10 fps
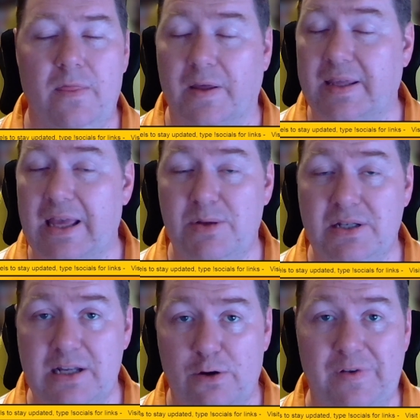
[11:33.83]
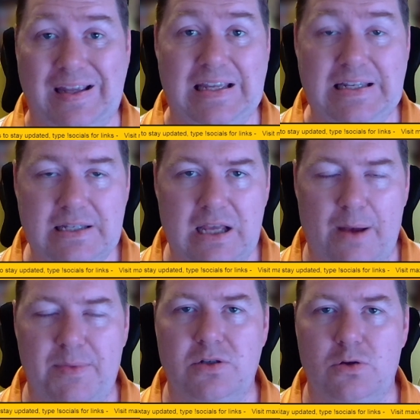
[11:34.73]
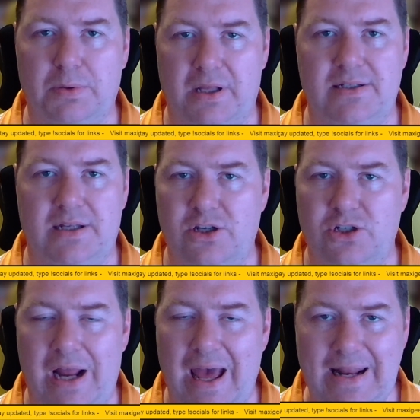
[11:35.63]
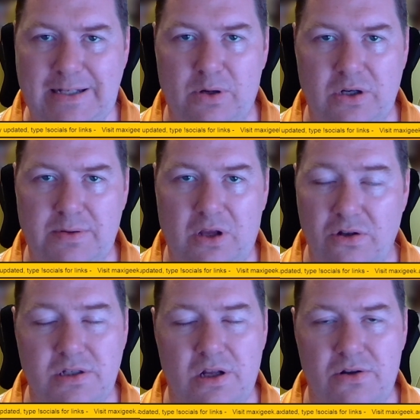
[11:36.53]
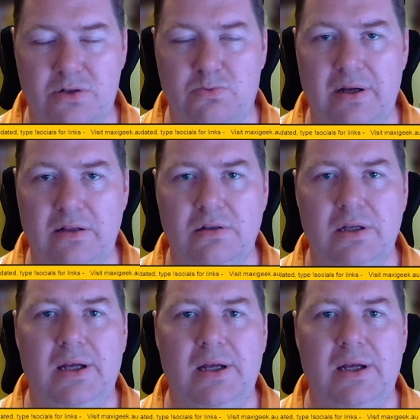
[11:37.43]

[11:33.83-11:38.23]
The game itself is coming to PlayStation and Xbox consoles as well,